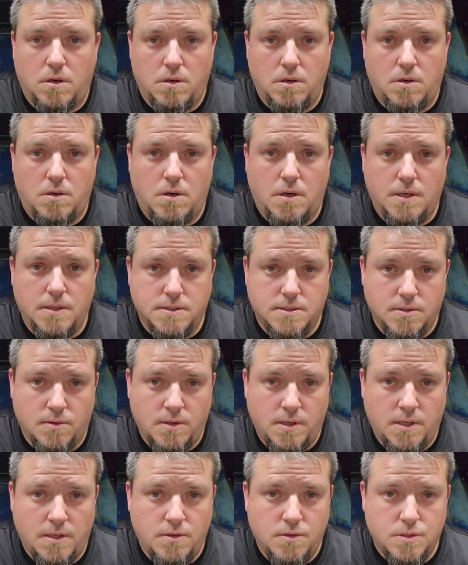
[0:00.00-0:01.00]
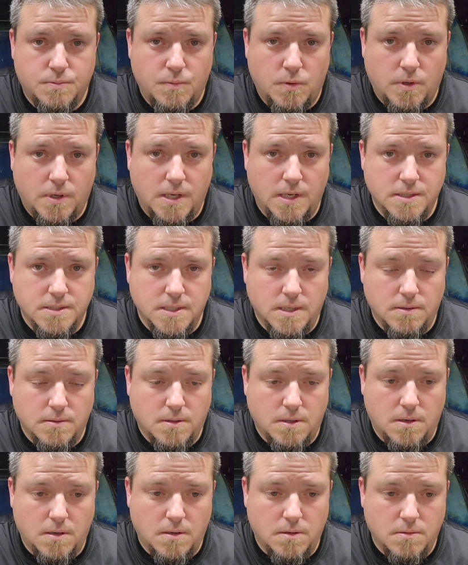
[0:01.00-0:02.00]
Alright, so any of you smart guys out
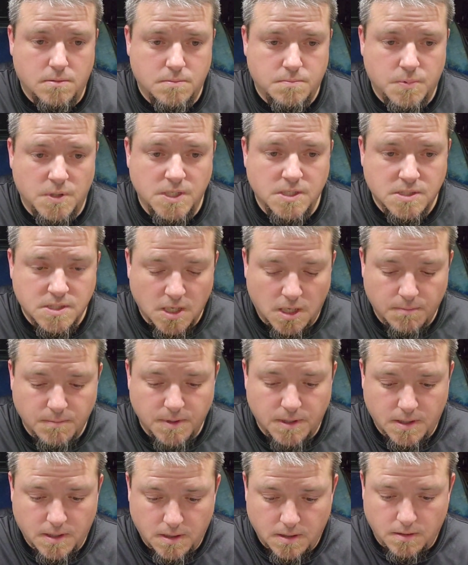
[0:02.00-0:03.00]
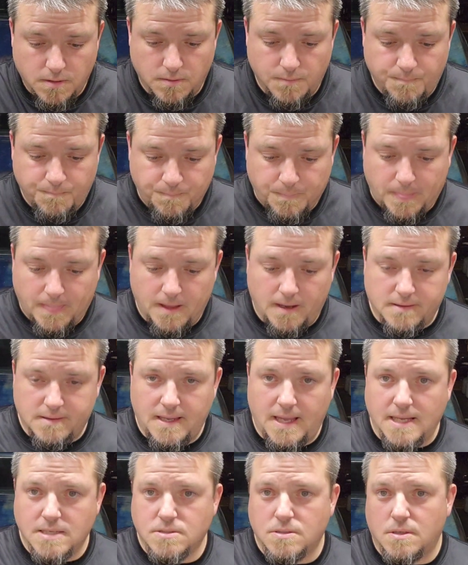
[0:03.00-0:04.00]
there, please tell me how a
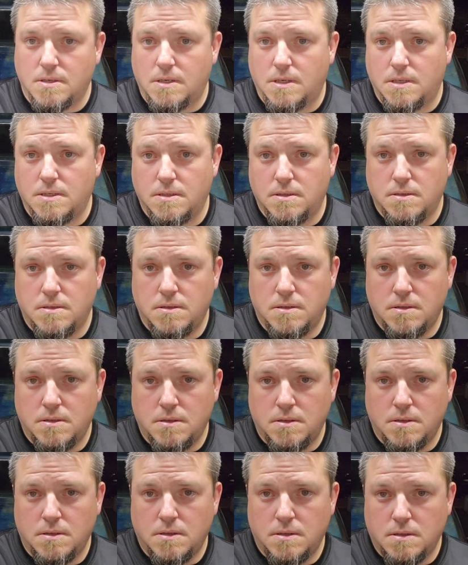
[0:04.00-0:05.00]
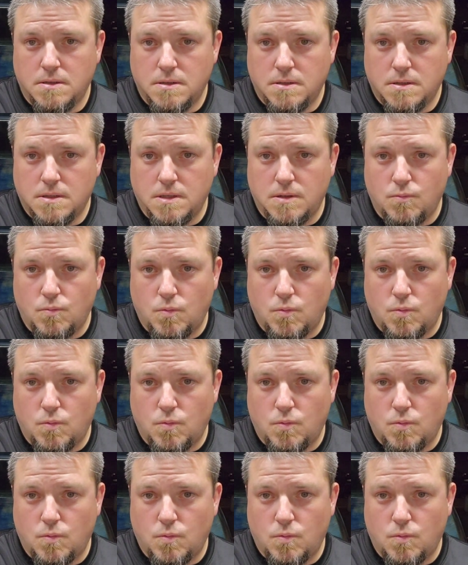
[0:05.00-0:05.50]
castle nut can